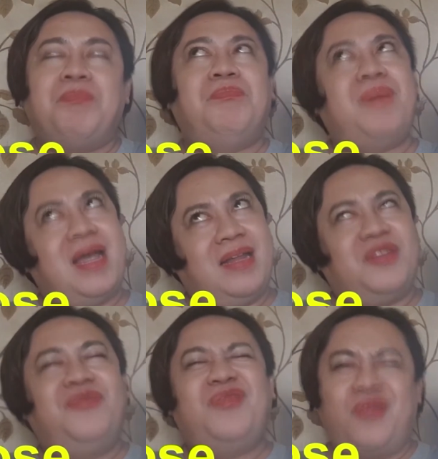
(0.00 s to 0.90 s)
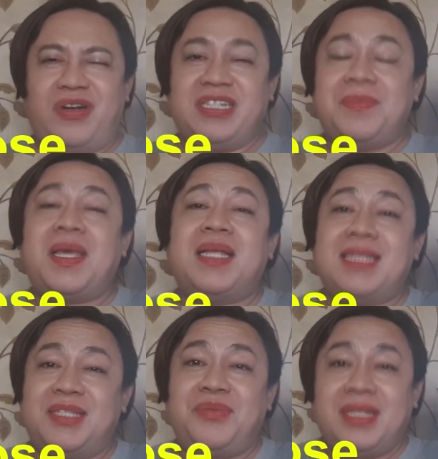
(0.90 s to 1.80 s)
But of course, because
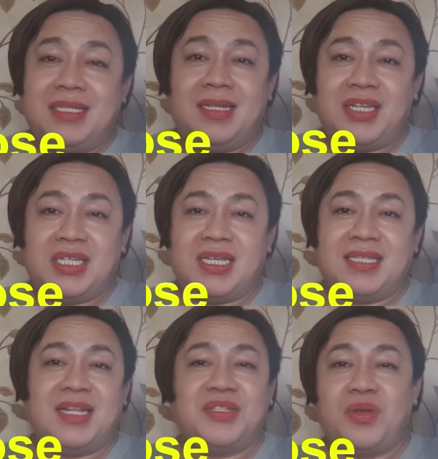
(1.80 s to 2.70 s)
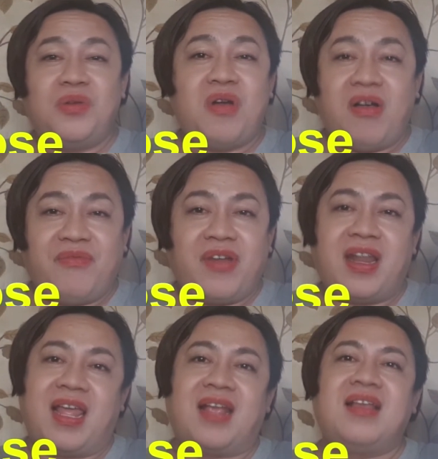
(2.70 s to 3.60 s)
it's really delicious and it's so
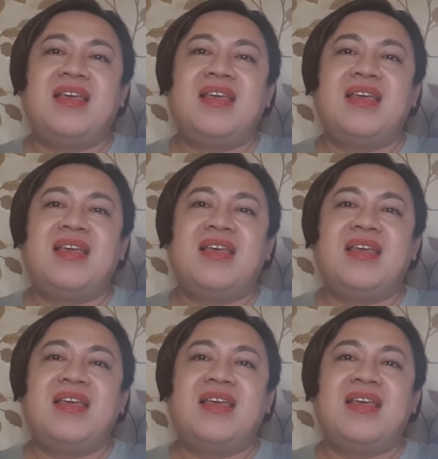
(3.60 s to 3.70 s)
comforting,